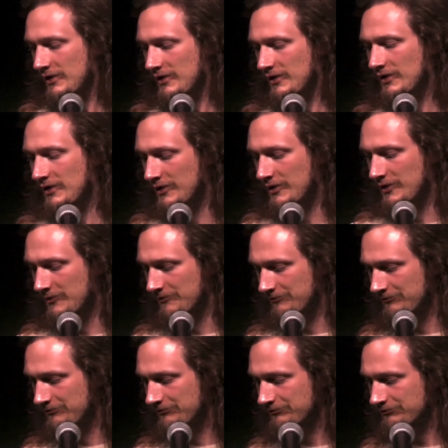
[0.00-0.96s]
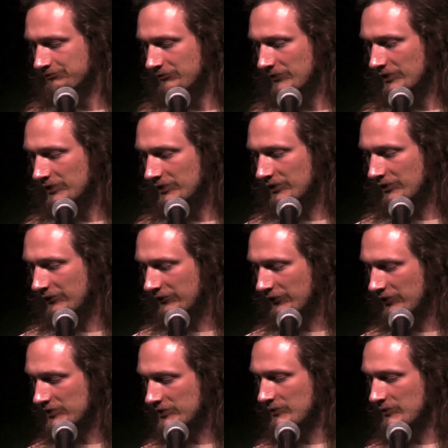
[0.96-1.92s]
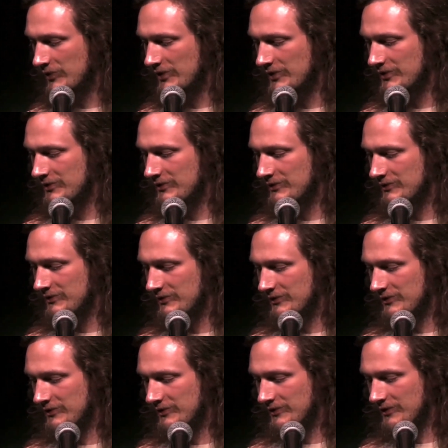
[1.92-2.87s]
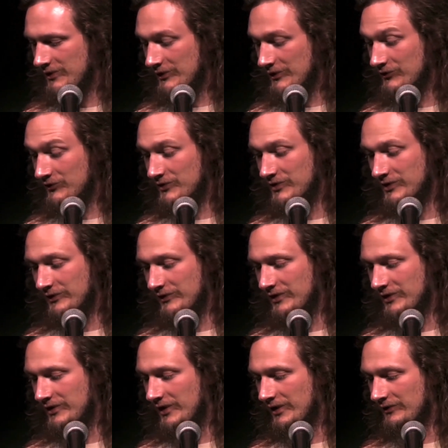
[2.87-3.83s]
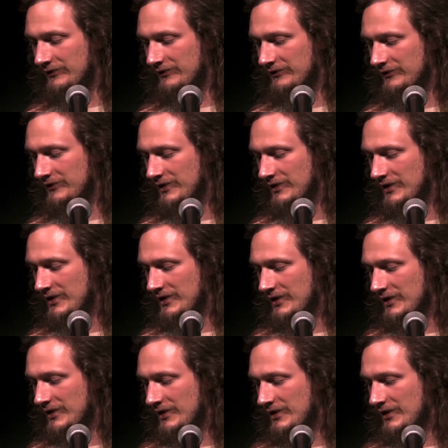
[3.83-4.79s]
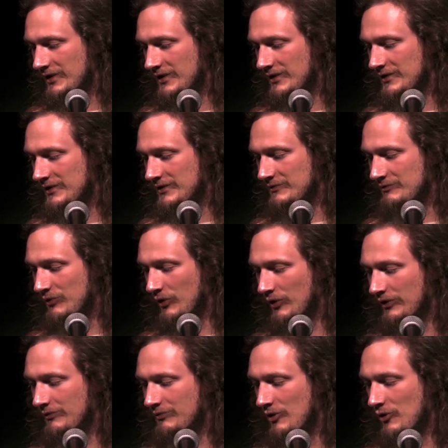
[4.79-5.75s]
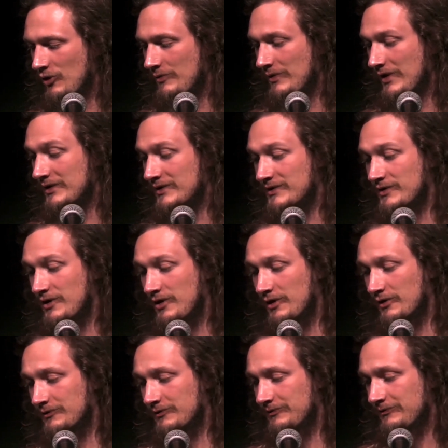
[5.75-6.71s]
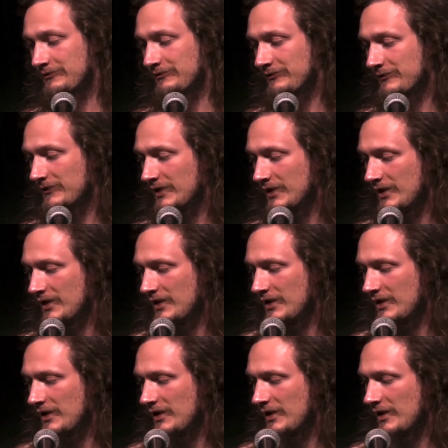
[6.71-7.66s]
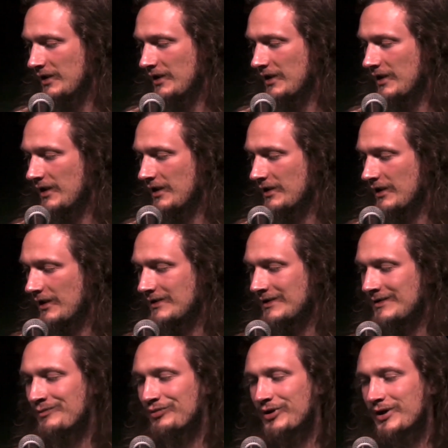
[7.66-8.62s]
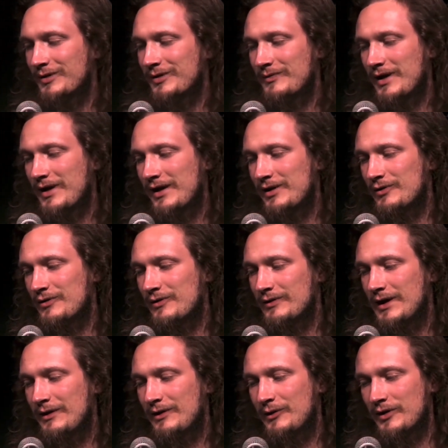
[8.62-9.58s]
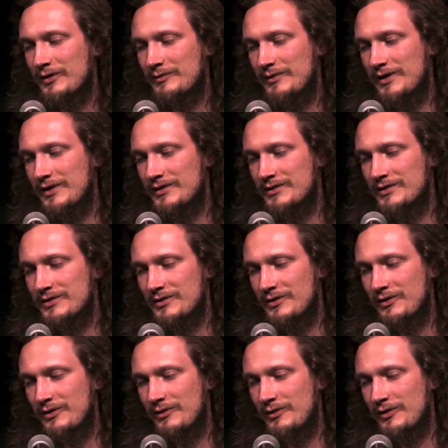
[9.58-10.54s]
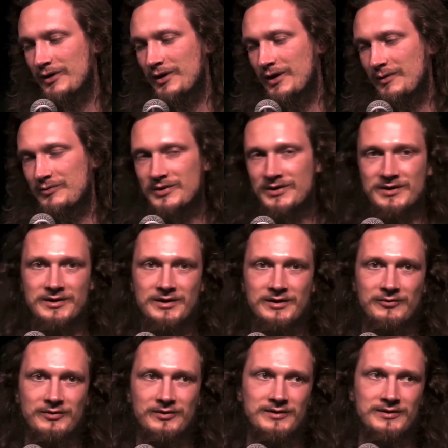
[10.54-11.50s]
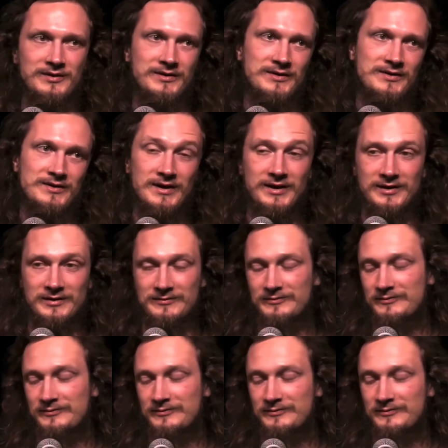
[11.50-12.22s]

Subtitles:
The first one, interestingly enough, is both a poem and a song. And I didn't bring my ukulele with me, so I'm just going to sing it.